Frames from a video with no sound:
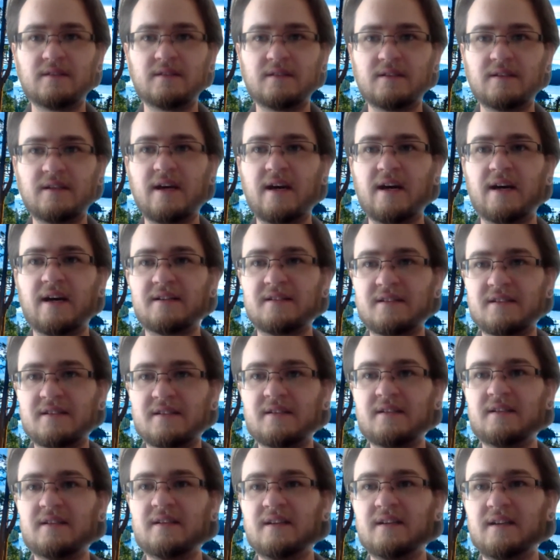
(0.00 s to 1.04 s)
Yes.
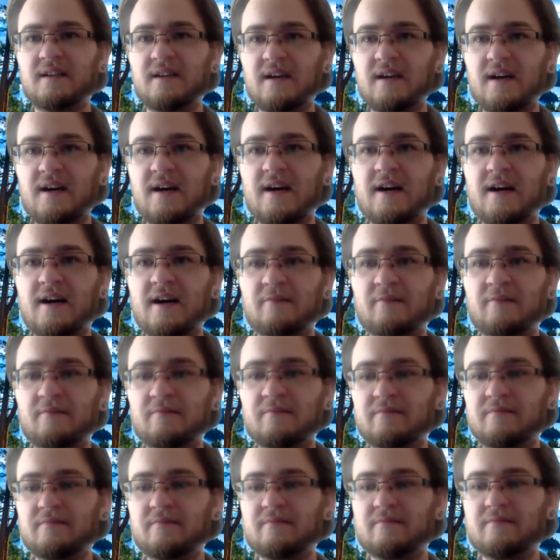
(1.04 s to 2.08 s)

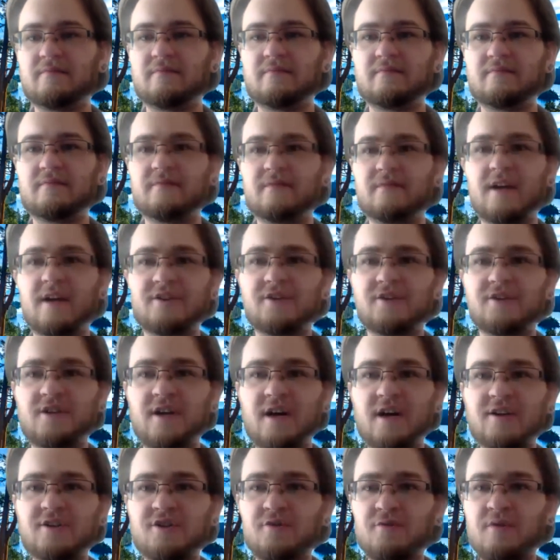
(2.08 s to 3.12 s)
Not
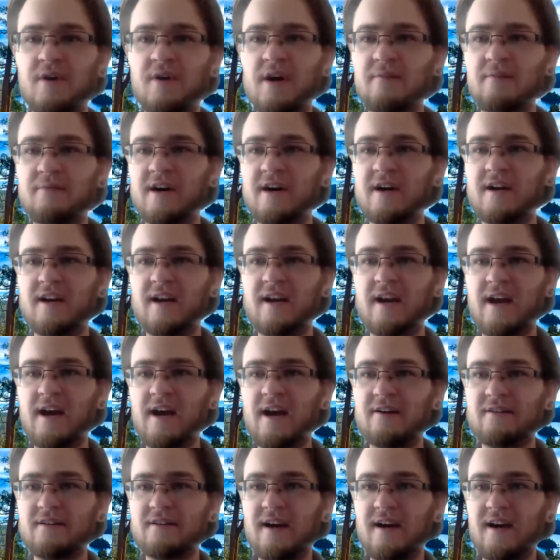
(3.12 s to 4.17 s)
sure why I'm cutting
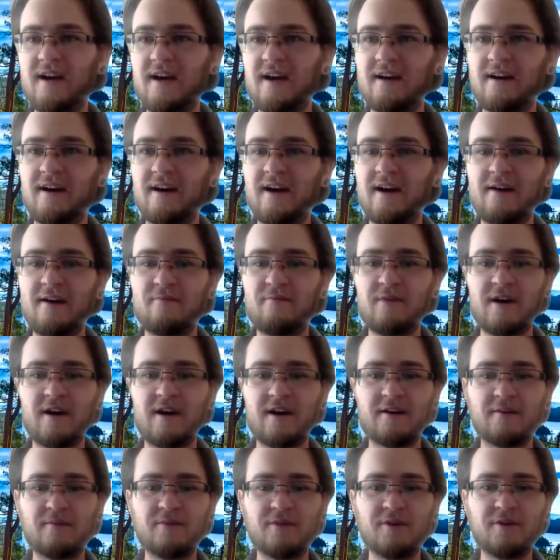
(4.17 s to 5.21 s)
out. I have my
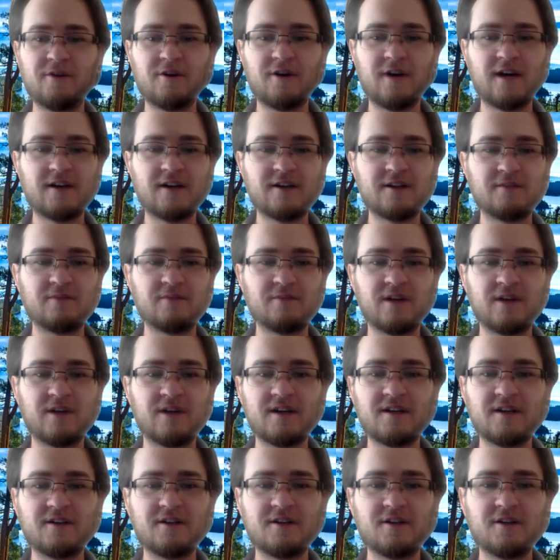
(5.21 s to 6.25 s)
computer actually plugged
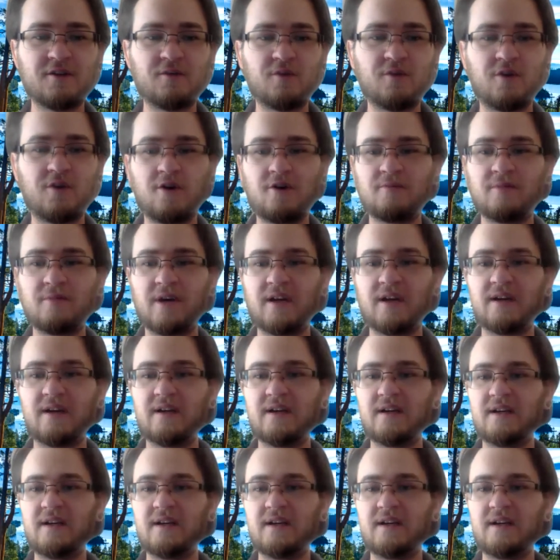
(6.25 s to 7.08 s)
into the wall, but